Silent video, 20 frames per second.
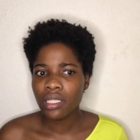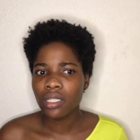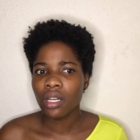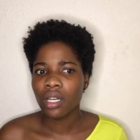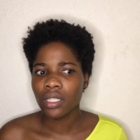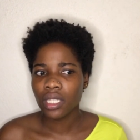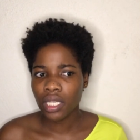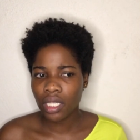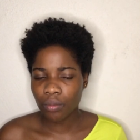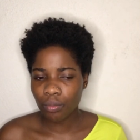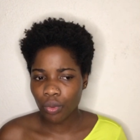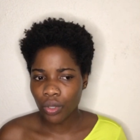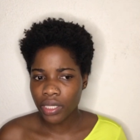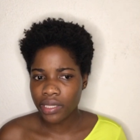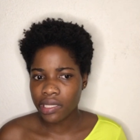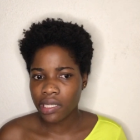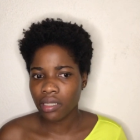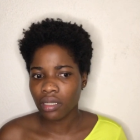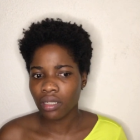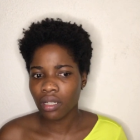other
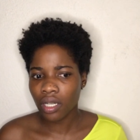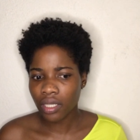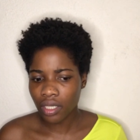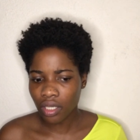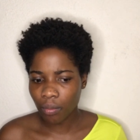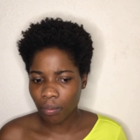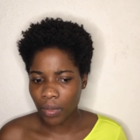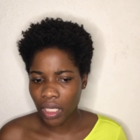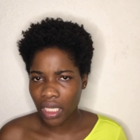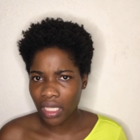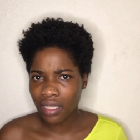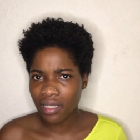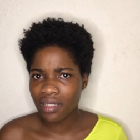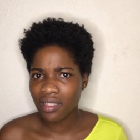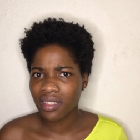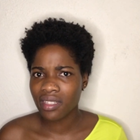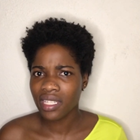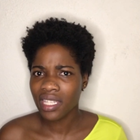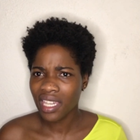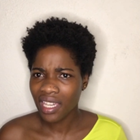important
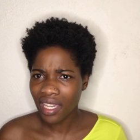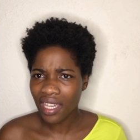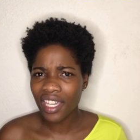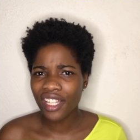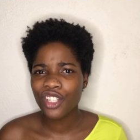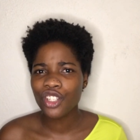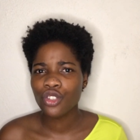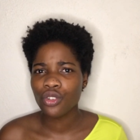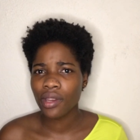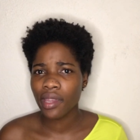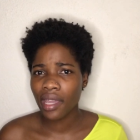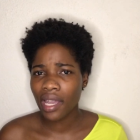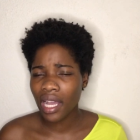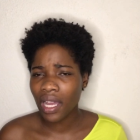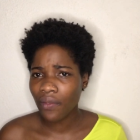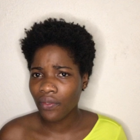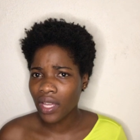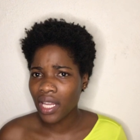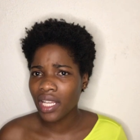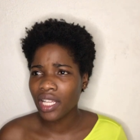documents, yeah, ensure you have that.